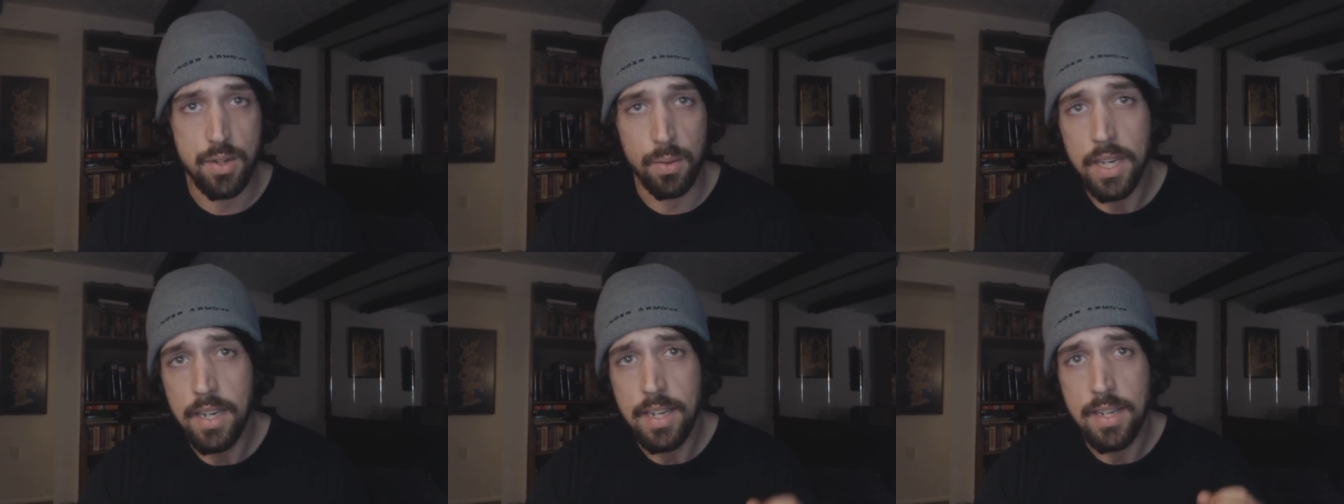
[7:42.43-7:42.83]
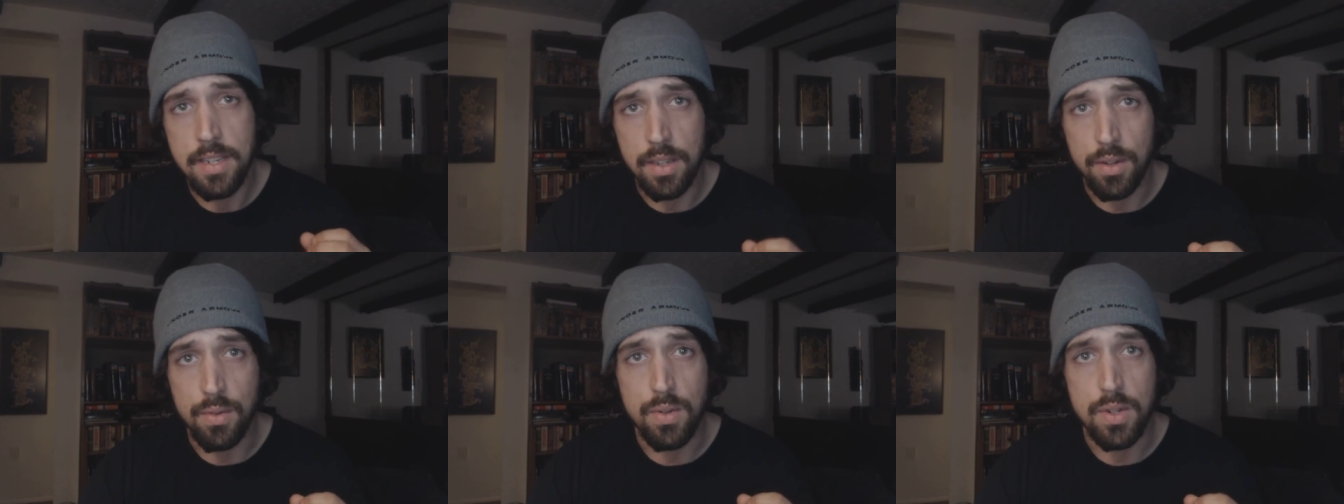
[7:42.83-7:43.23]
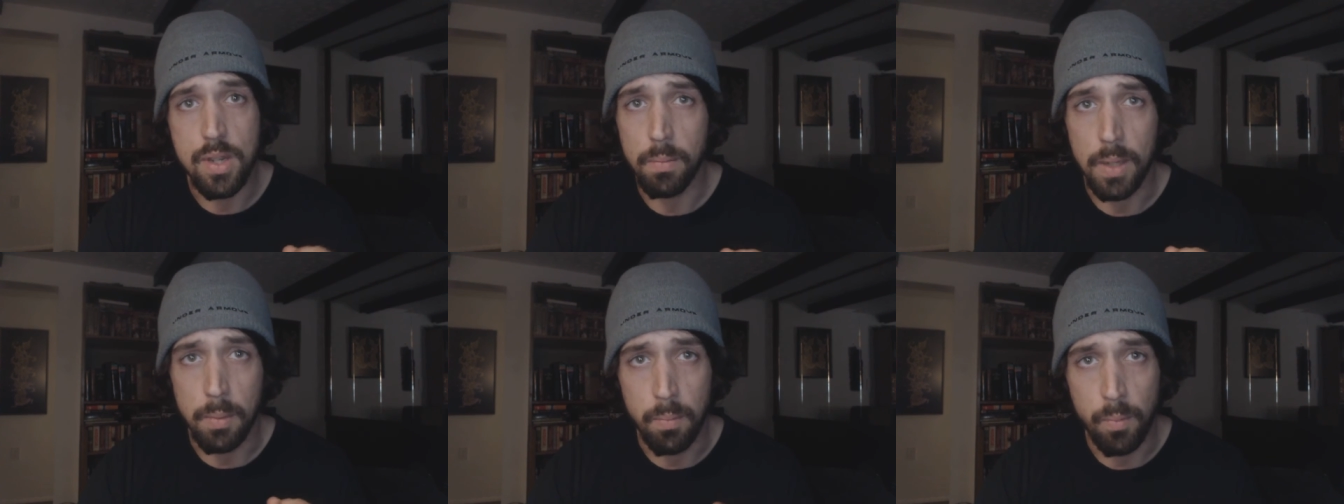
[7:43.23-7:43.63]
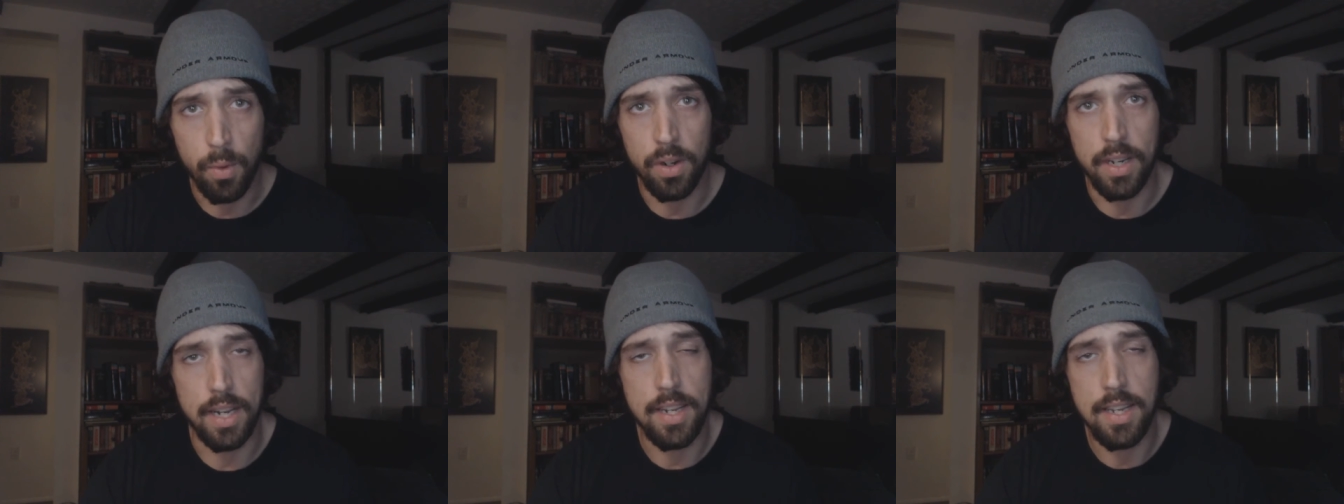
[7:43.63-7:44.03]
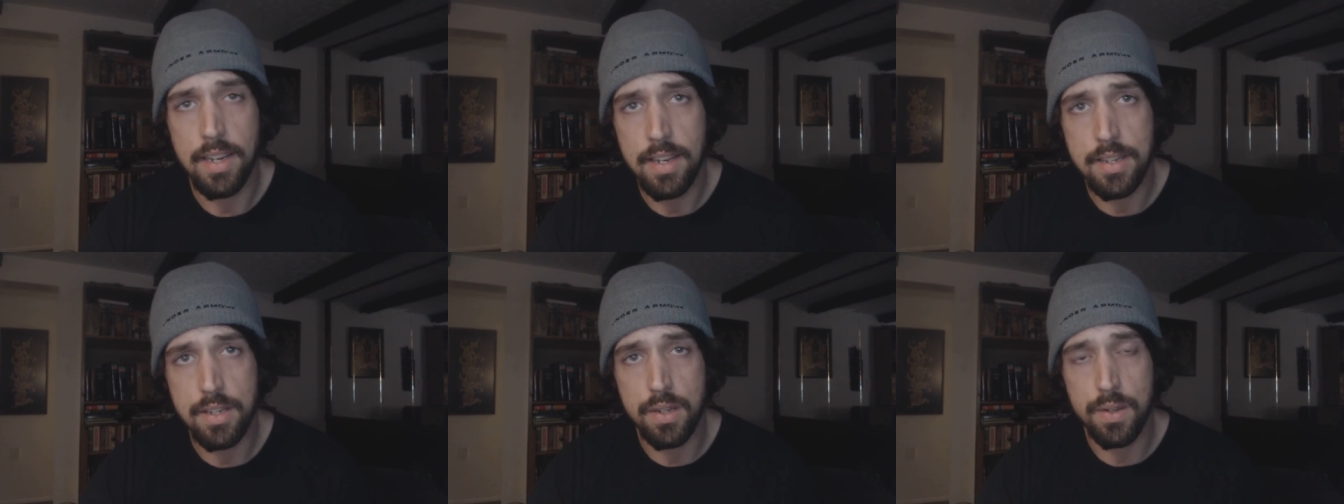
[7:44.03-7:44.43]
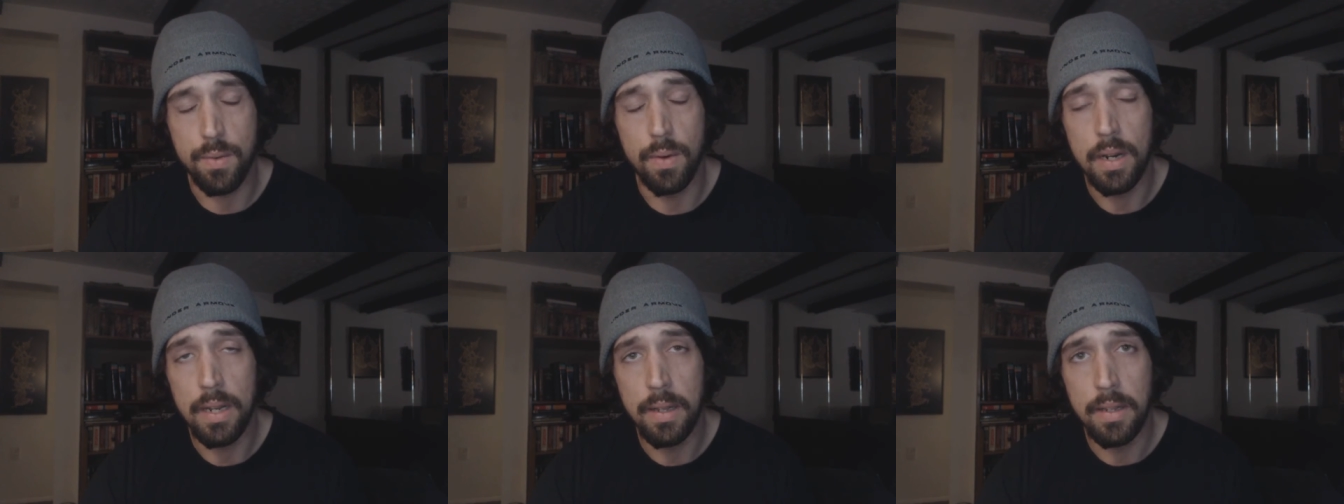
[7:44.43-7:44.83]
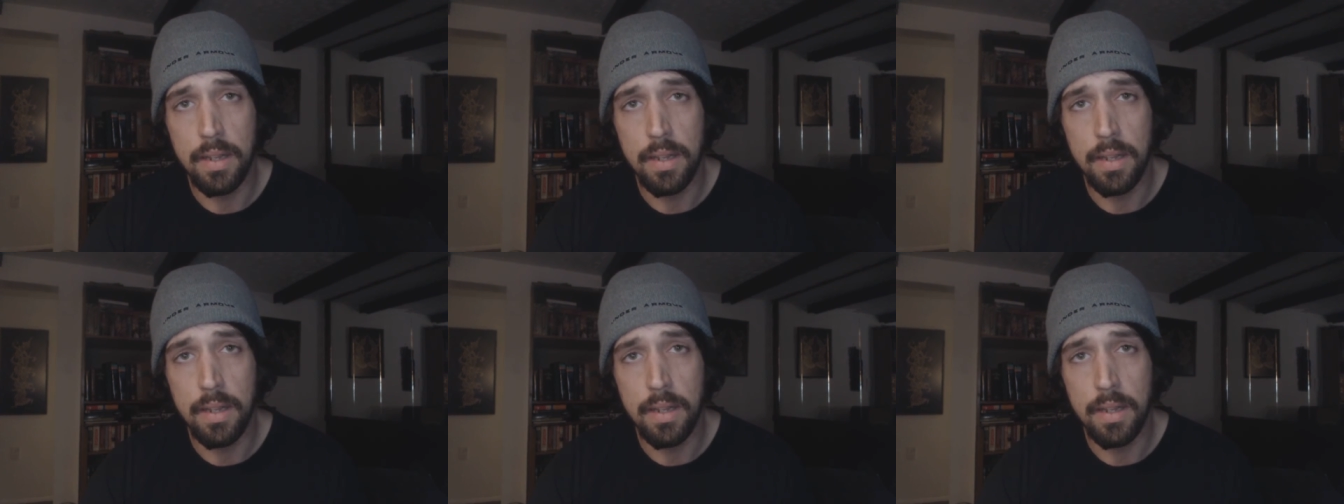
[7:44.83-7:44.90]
So he needs to do something more on that. He needs to